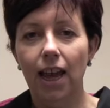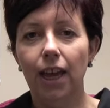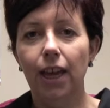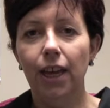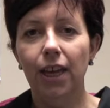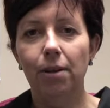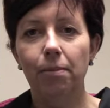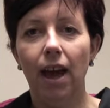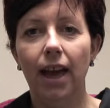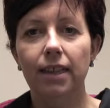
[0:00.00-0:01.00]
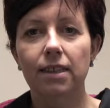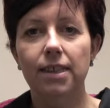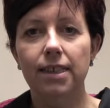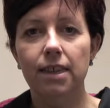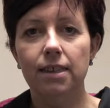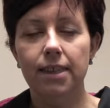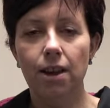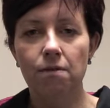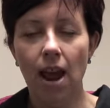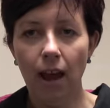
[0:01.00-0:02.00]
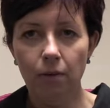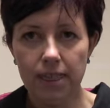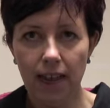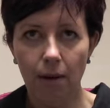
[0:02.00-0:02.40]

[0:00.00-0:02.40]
And so now what's